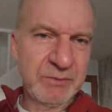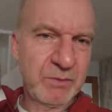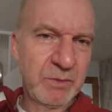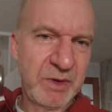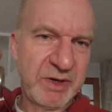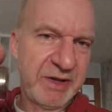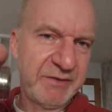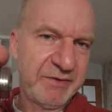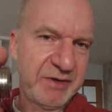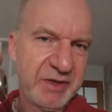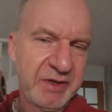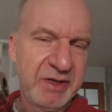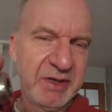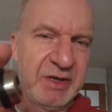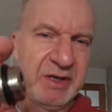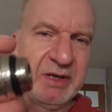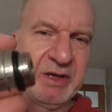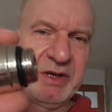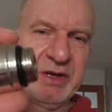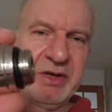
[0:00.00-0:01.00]
whatever
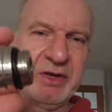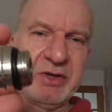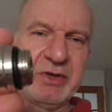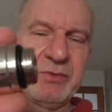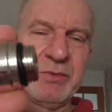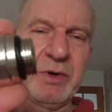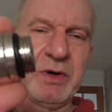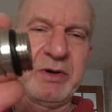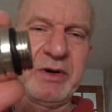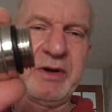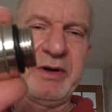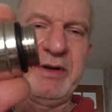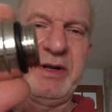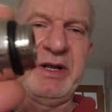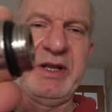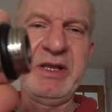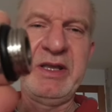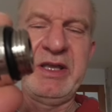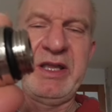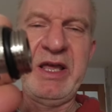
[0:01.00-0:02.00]
you want.
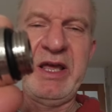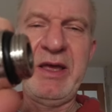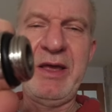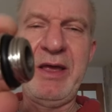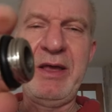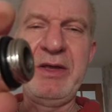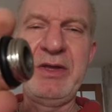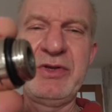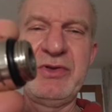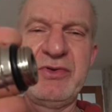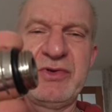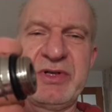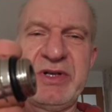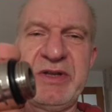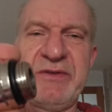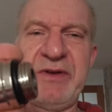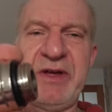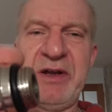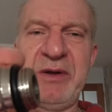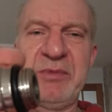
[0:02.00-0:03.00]
And they're usually
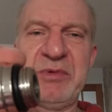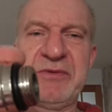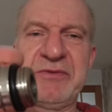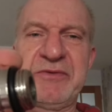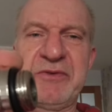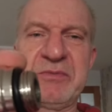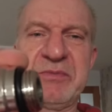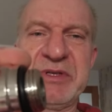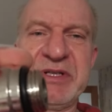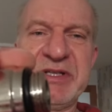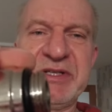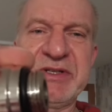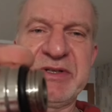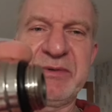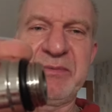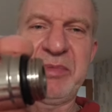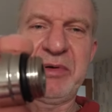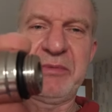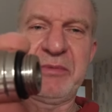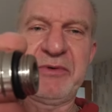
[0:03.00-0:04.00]
available from
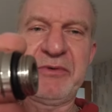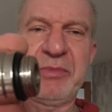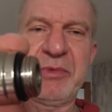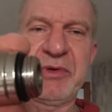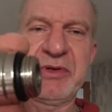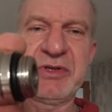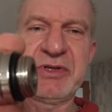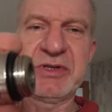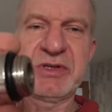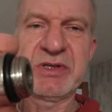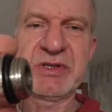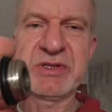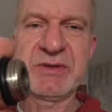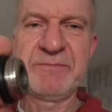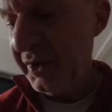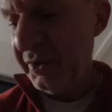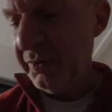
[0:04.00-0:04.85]
decent plumbers merchants.